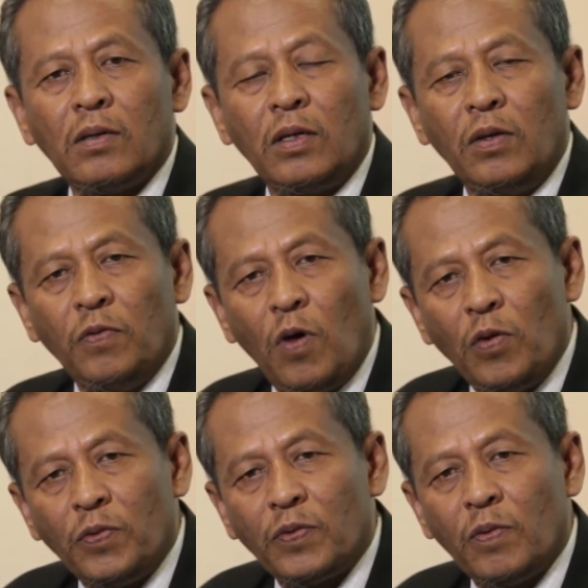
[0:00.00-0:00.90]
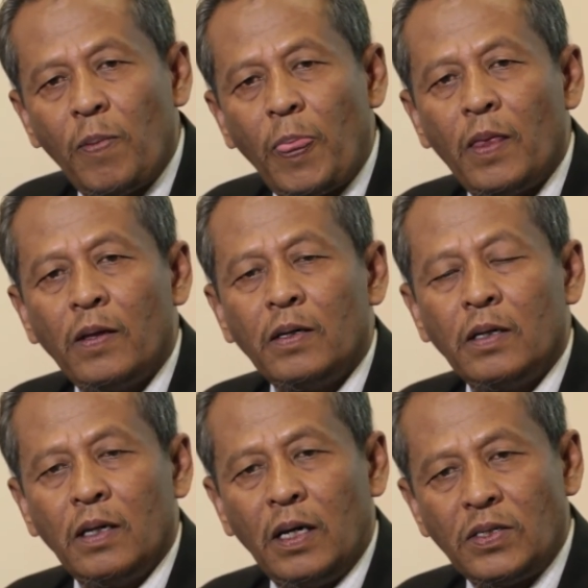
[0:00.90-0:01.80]
involves
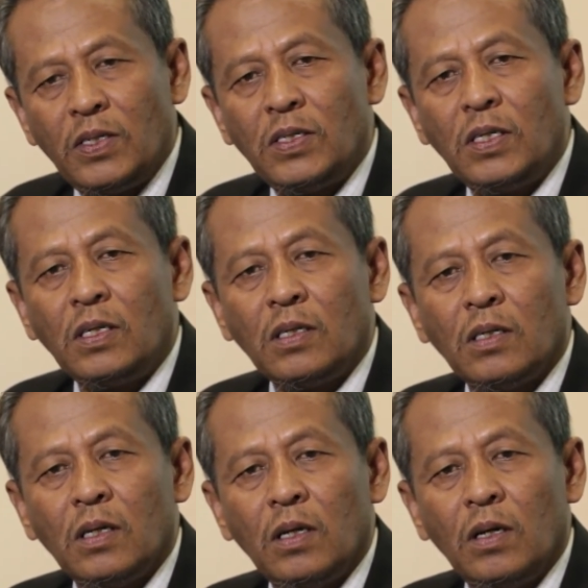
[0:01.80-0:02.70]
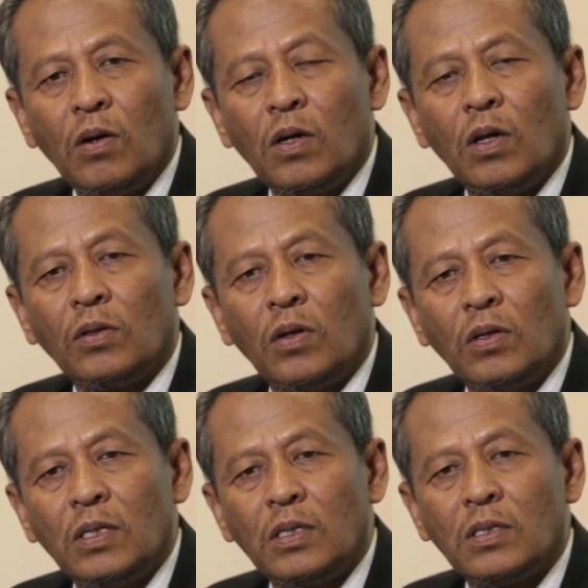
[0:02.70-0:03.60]
assisting local
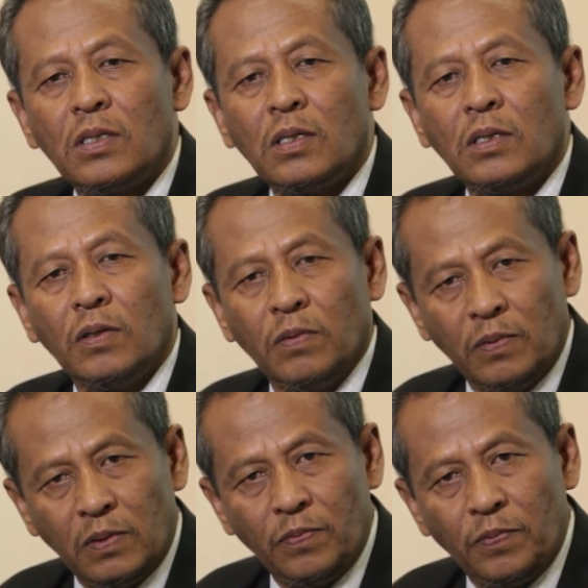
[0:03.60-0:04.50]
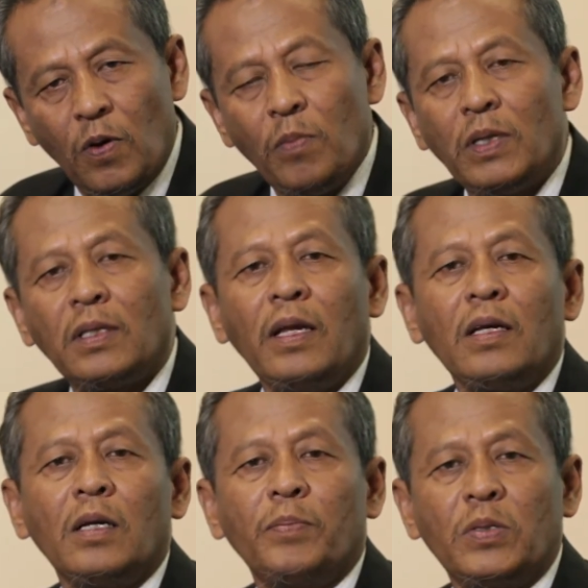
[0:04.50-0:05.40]
authorities from the
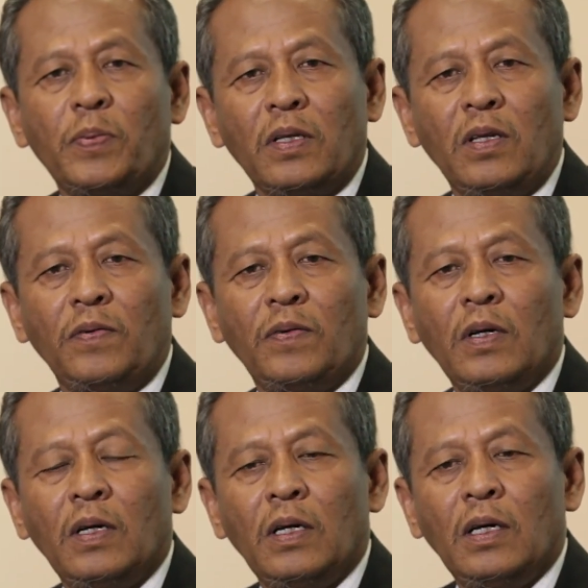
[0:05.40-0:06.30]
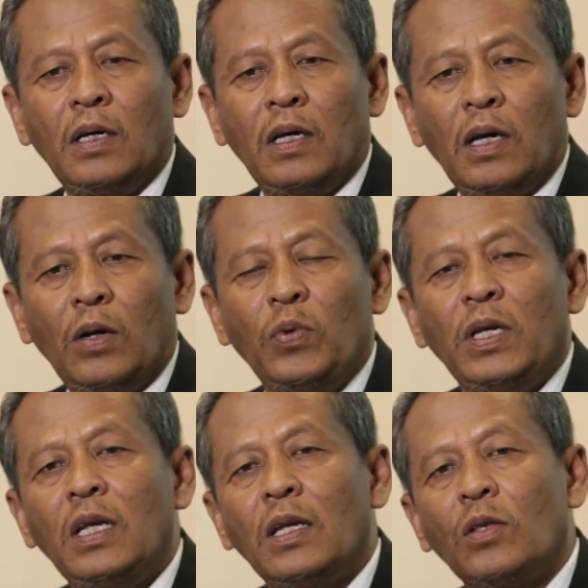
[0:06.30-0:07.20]
technical perspective. We
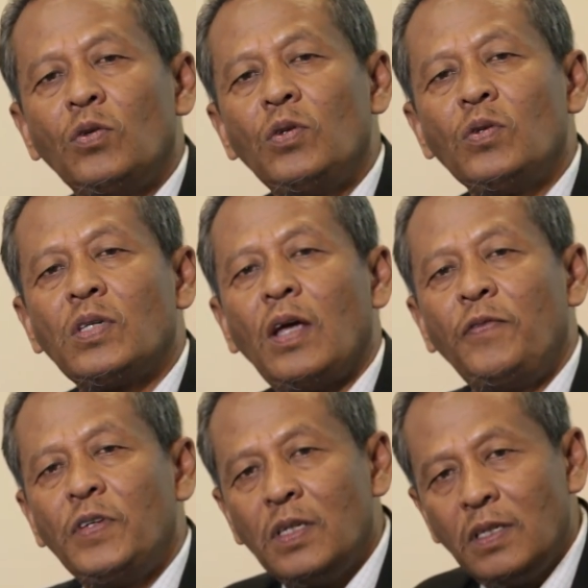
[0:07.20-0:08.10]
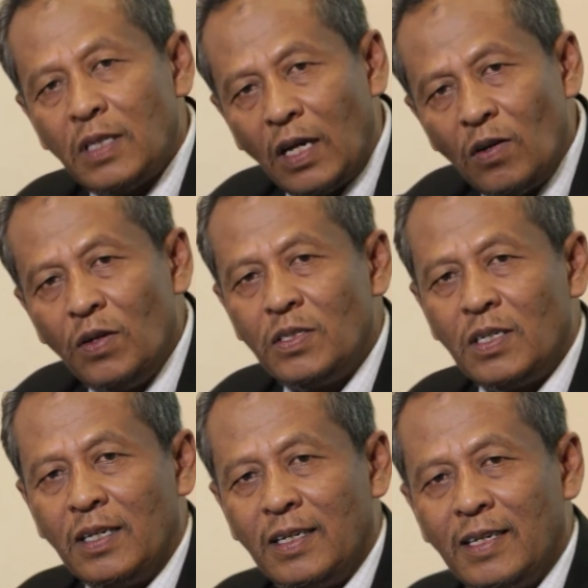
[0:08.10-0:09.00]
need to use efficient
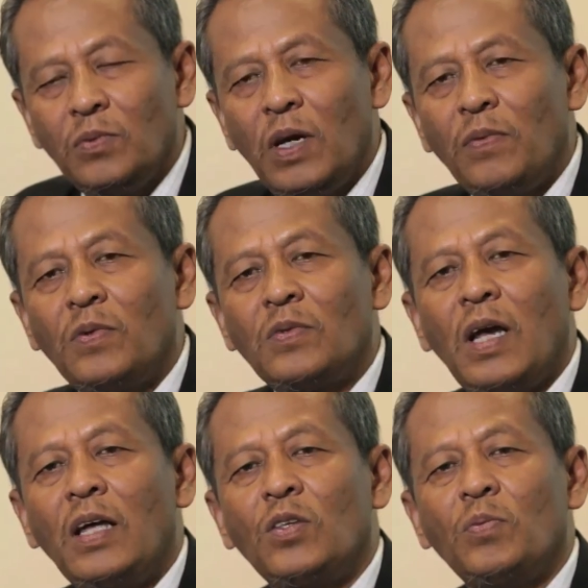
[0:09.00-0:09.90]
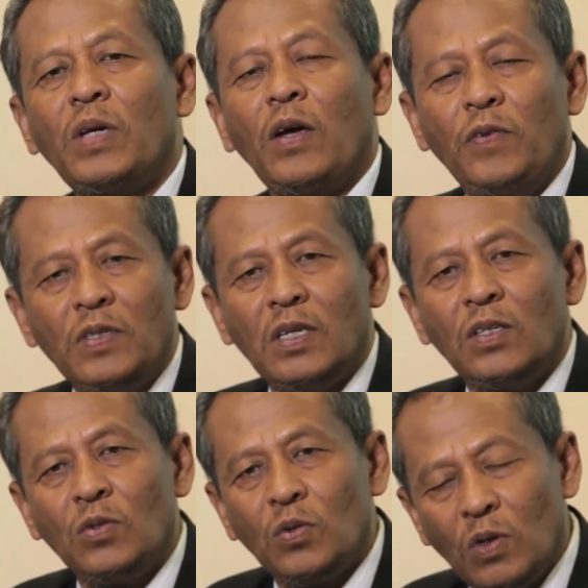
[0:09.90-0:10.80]
technology. We have to try to be
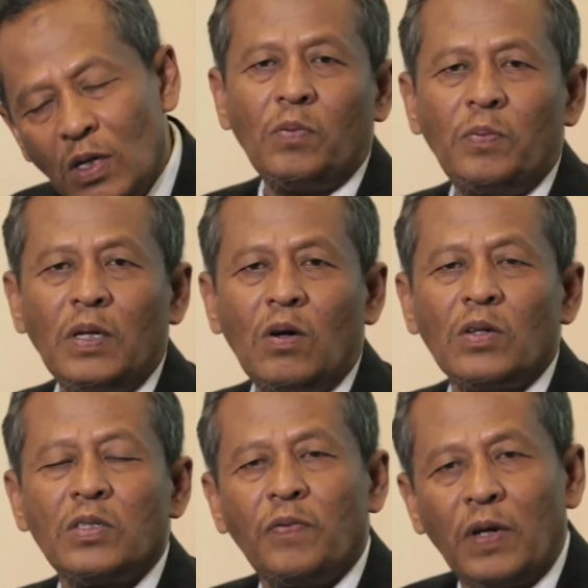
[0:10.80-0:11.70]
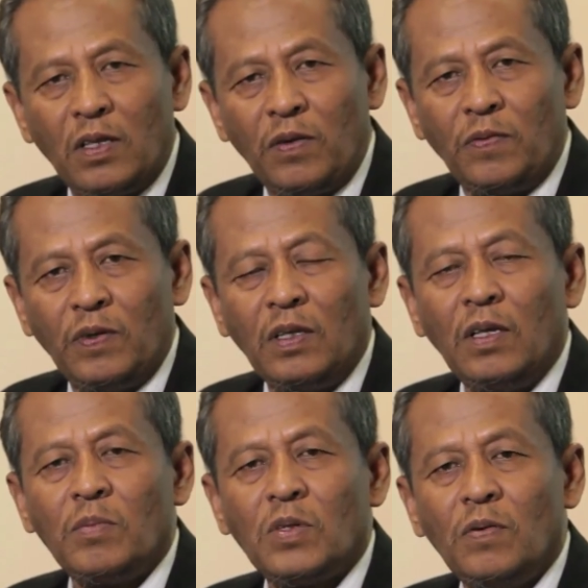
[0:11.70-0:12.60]
efficient, to be cost effective in
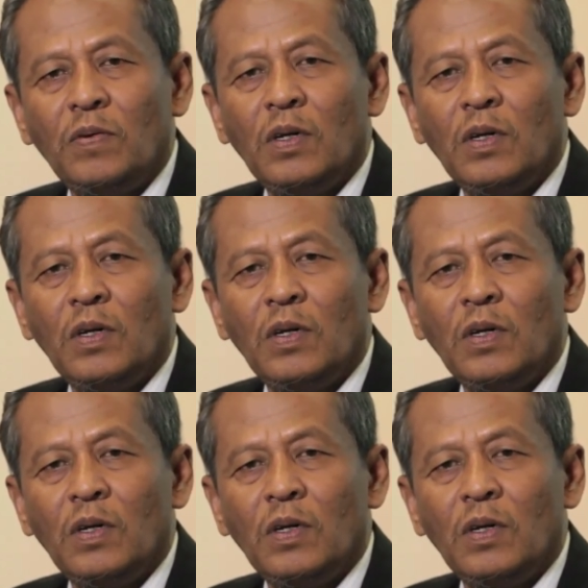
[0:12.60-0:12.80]
terms of